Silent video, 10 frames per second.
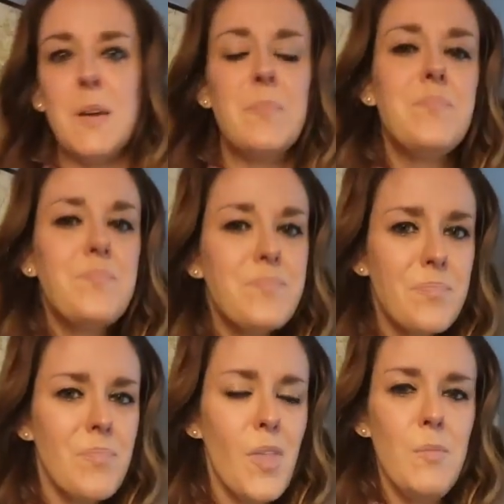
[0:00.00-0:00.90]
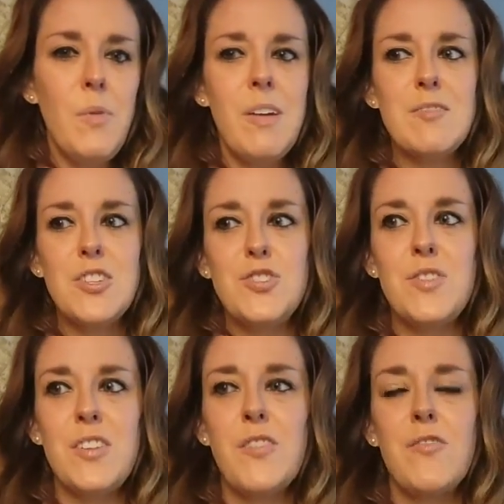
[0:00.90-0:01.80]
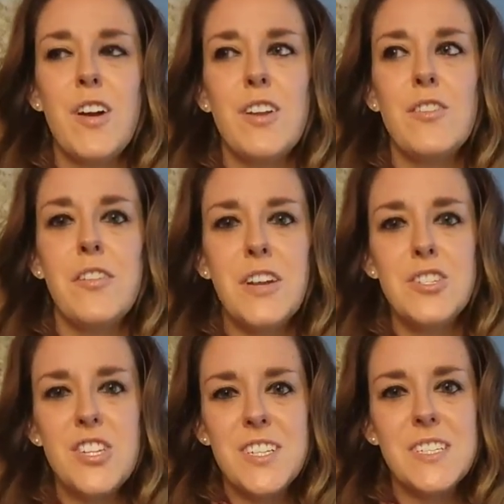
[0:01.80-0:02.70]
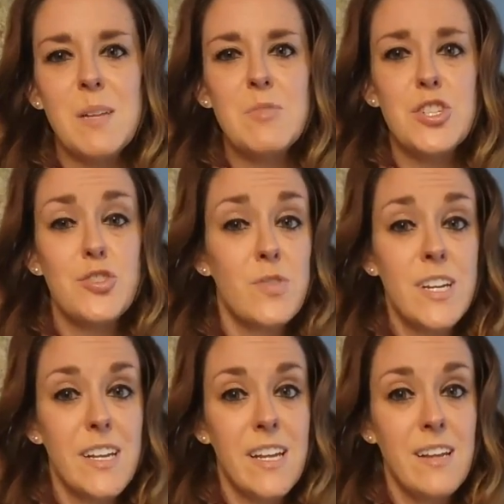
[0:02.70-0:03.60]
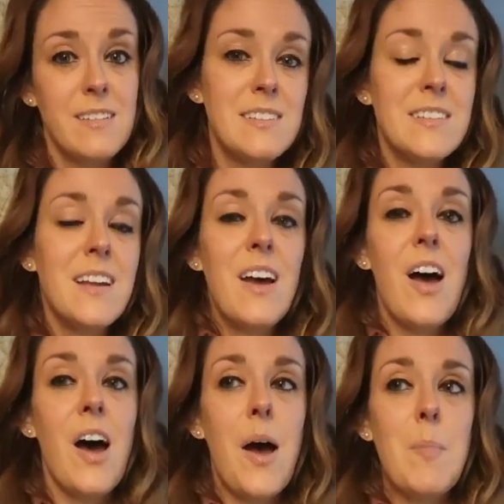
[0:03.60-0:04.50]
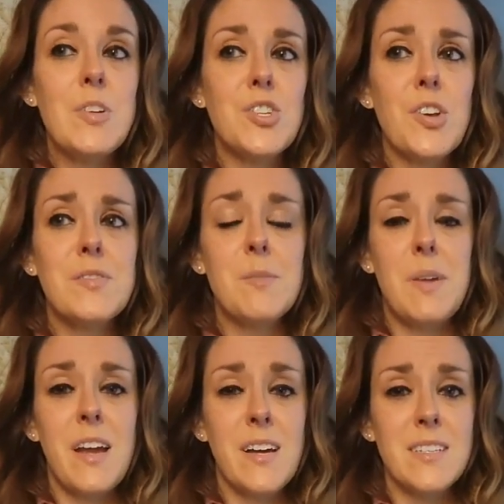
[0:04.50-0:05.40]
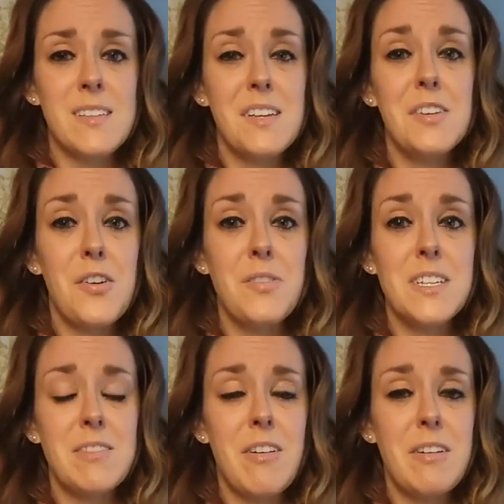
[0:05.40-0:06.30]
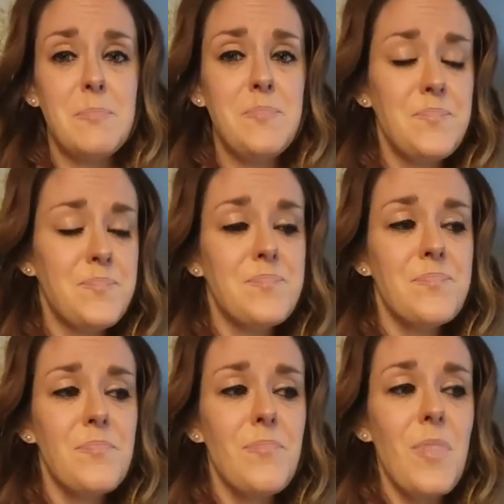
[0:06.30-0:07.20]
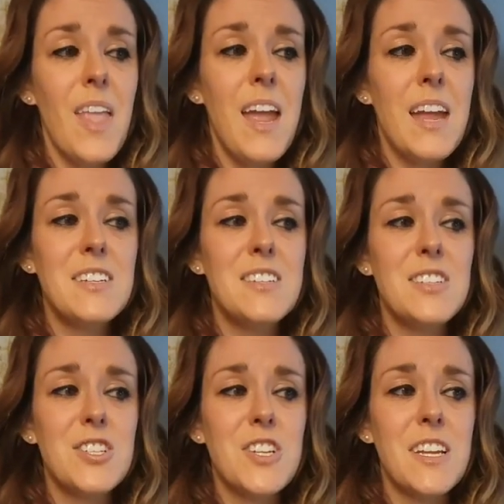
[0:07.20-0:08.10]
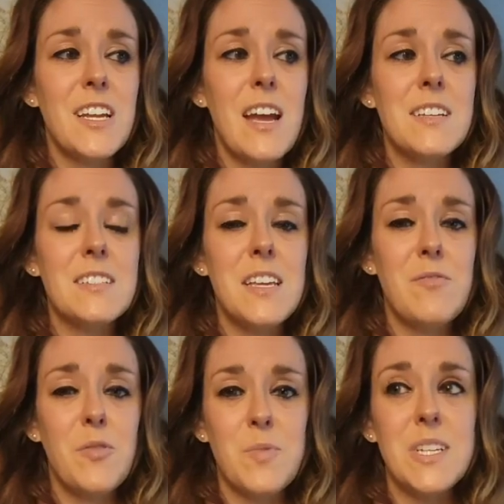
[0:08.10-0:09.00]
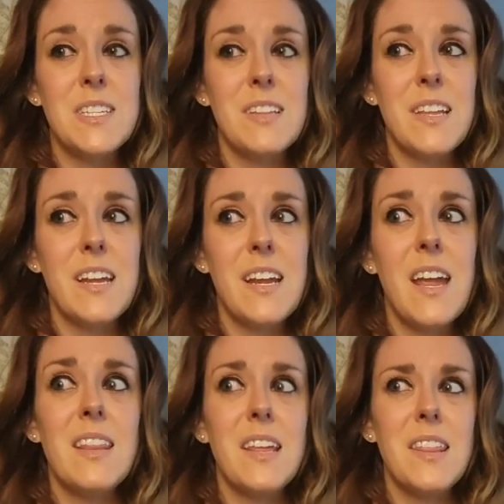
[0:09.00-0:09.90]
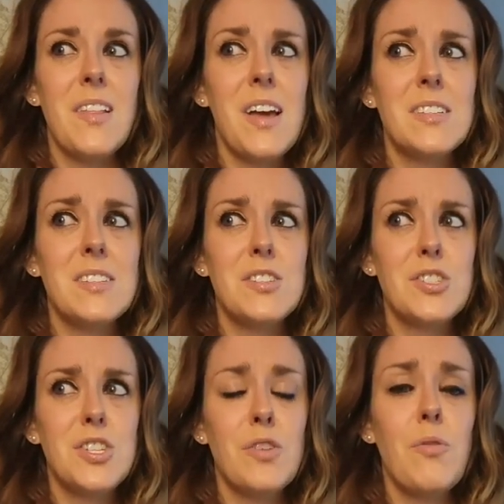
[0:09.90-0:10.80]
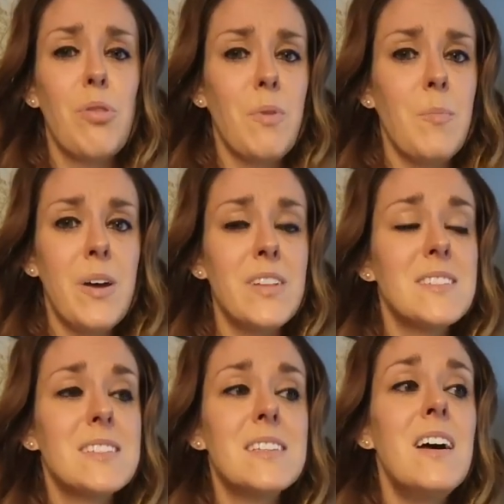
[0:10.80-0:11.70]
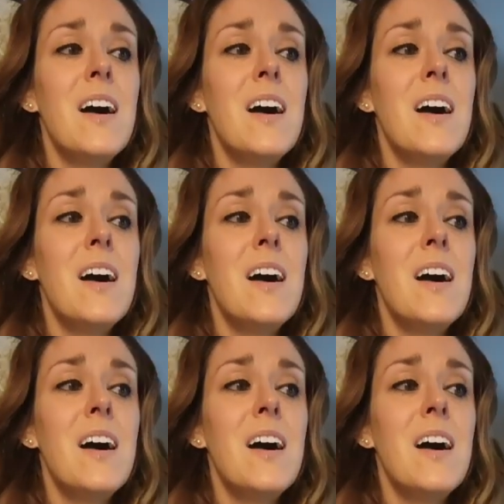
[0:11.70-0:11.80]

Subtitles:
me. But we have this tree in our front yard, and she has named it Tree. And she goes up and hugs it all the time. And she has even recently, in like the last 2, 3 months,